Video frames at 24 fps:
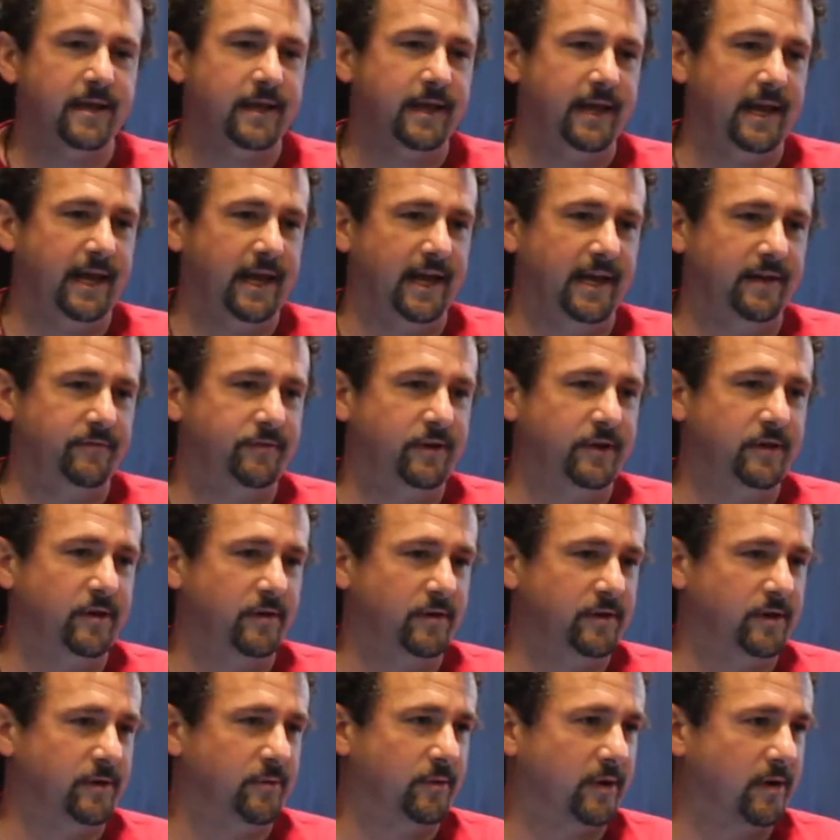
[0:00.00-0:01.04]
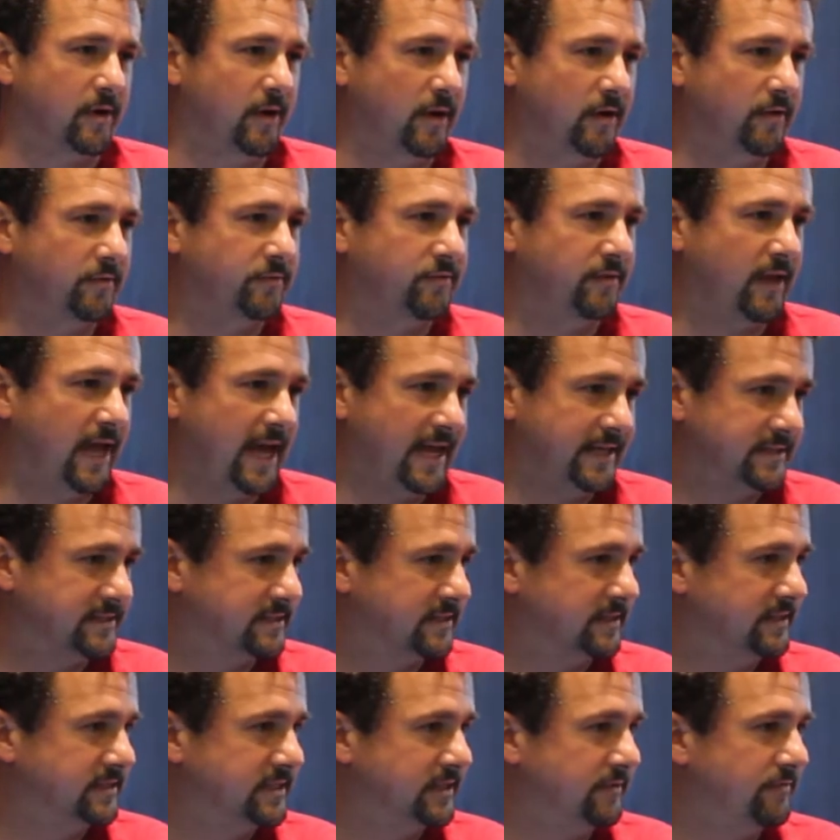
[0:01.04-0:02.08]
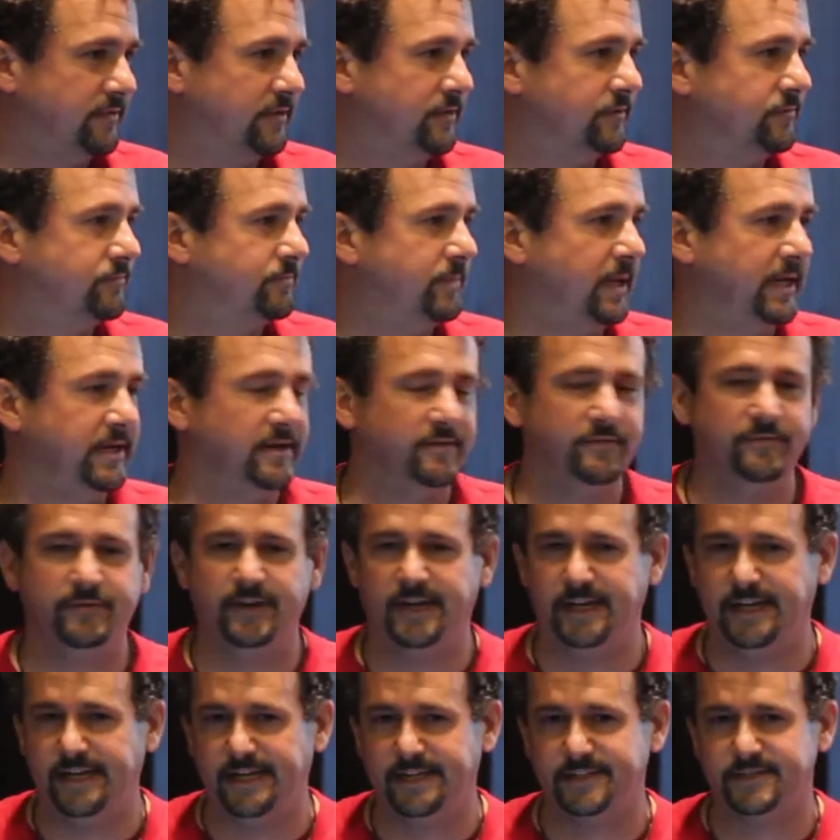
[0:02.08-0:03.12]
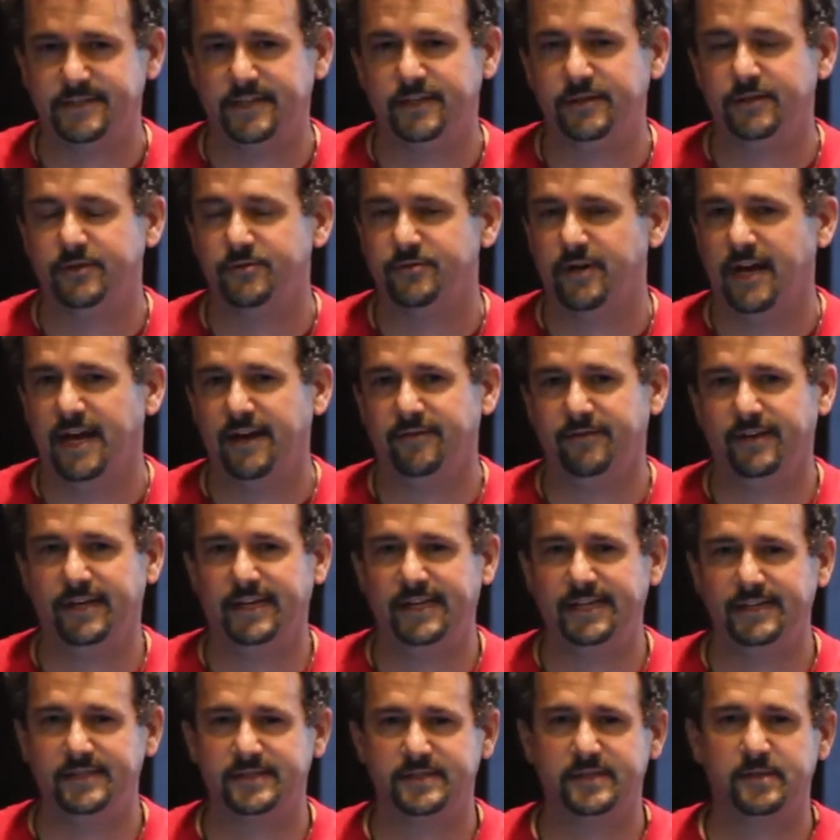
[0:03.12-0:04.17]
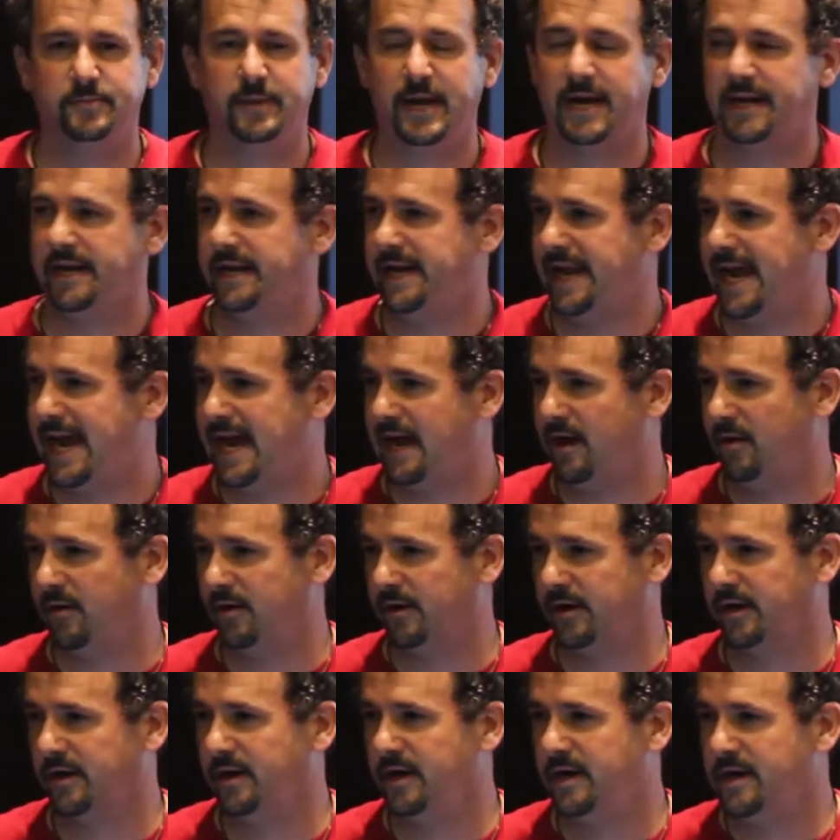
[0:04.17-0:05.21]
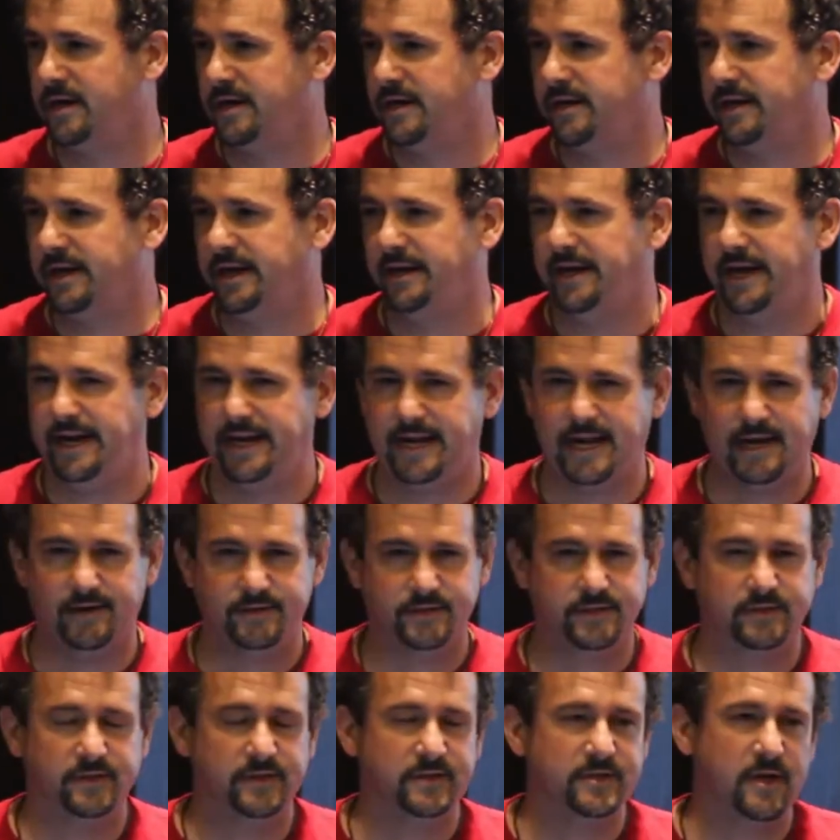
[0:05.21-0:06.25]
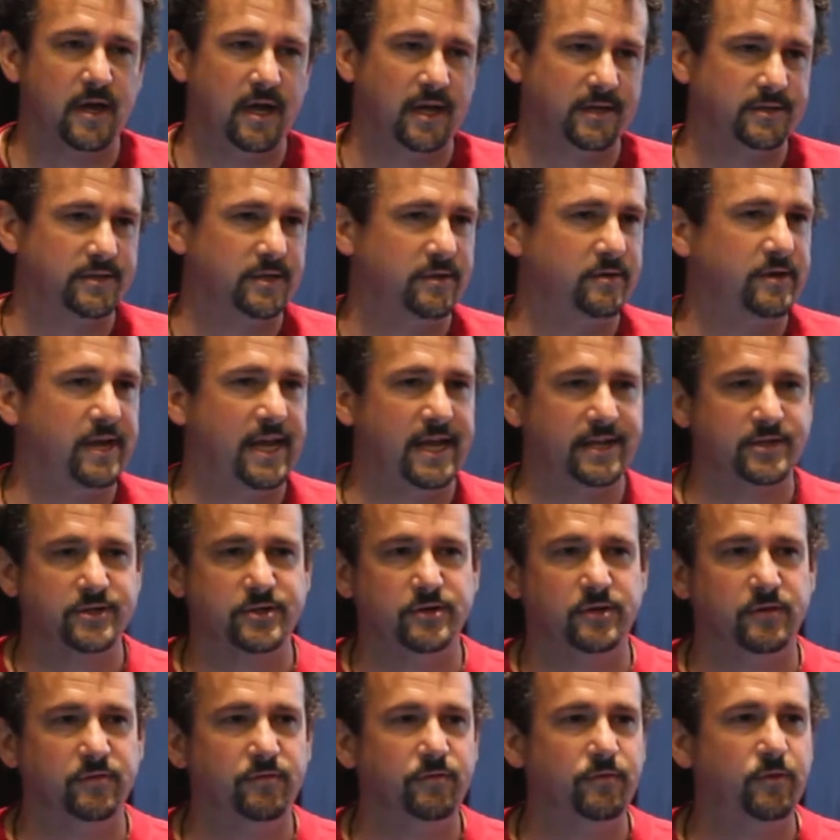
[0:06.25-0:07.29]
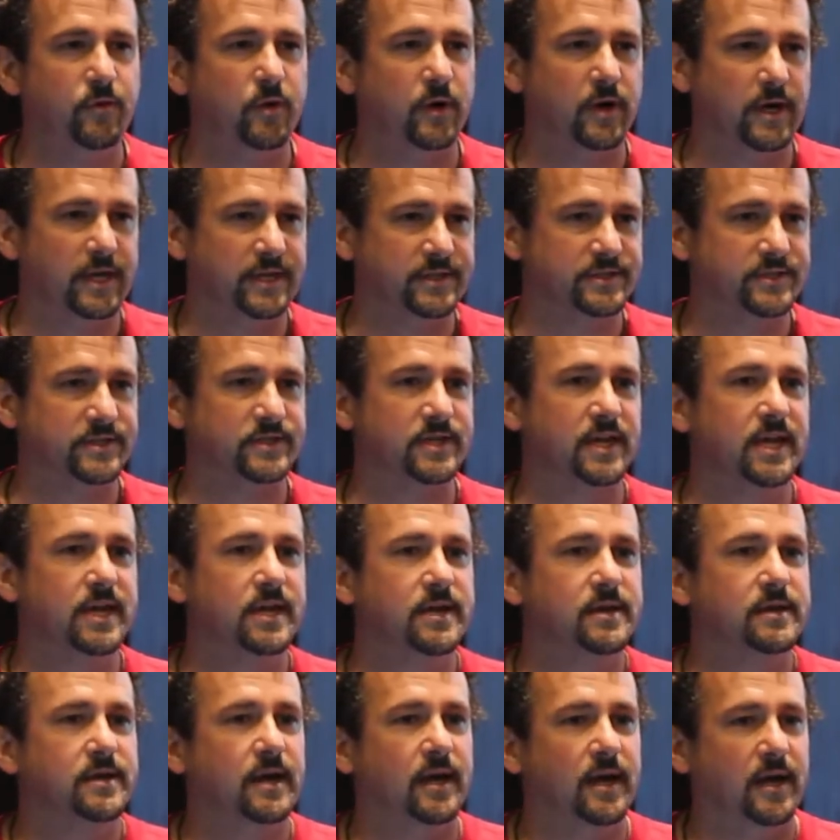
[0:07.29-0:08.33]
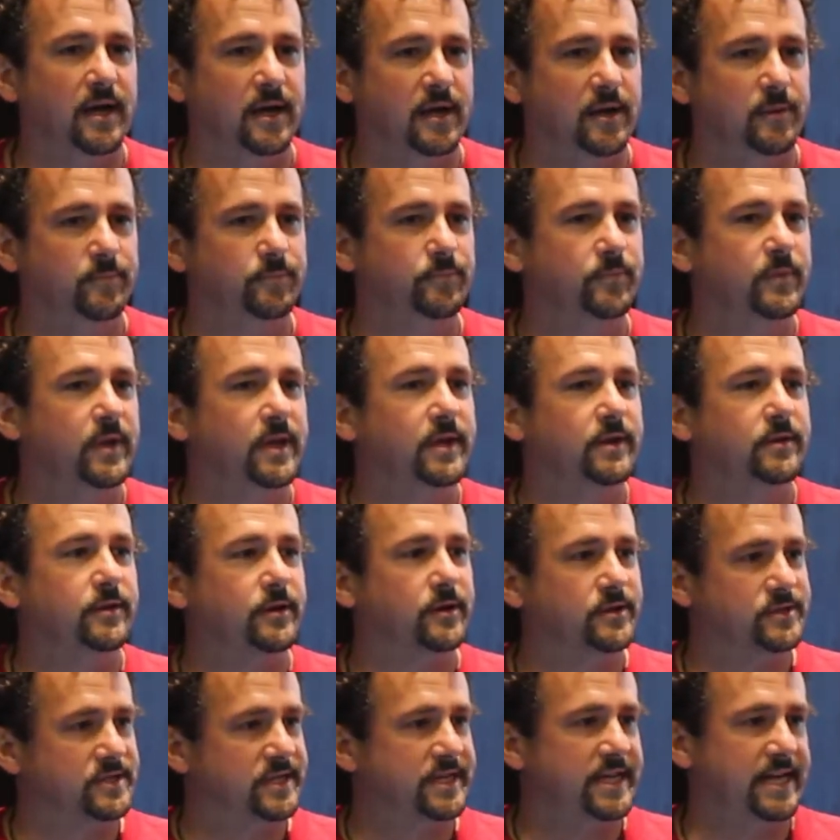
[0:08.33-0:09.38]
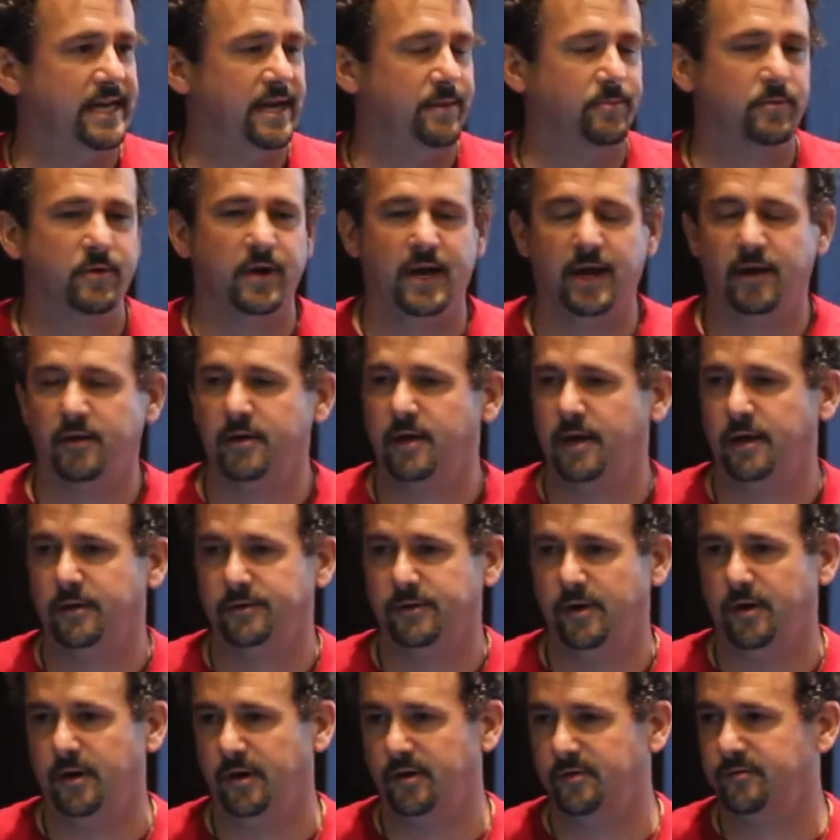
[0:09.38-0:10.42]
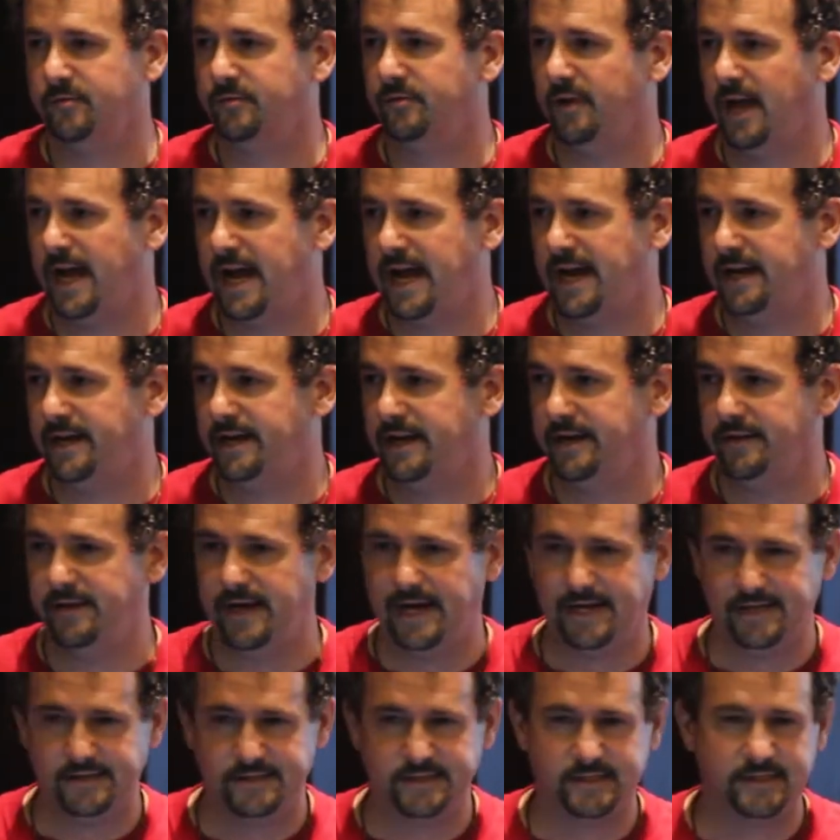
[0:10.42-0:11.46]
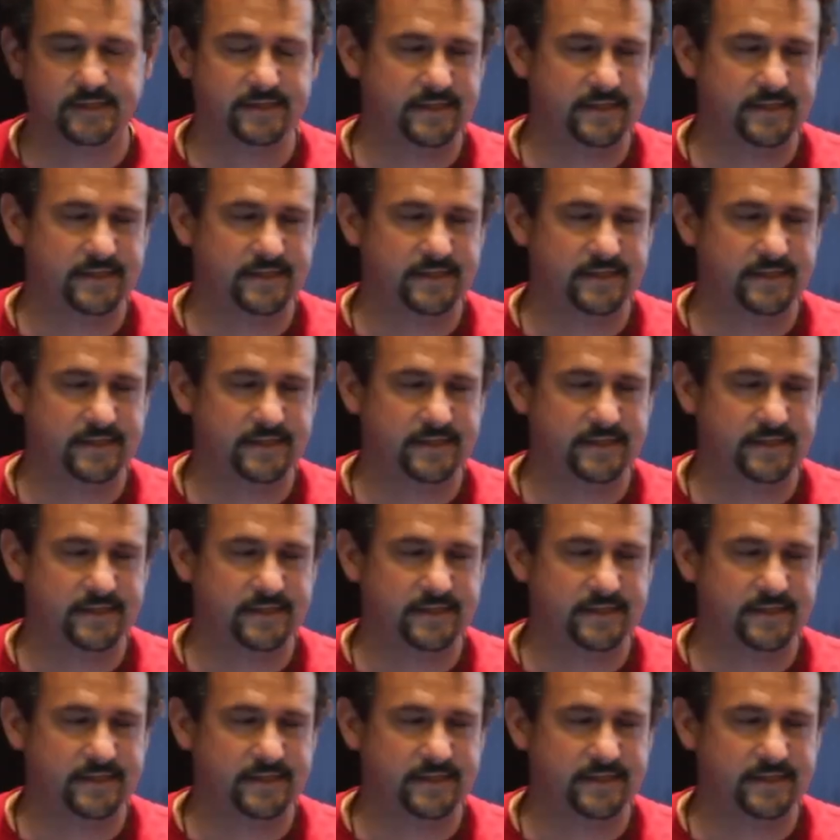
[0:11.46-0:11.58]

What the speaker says: And if you don't know where Oak Flats is, if you've been to Phoenix and you drive east about an hour and head out to the Tonto National Forest, there's a campground called Oak Flat, and that is a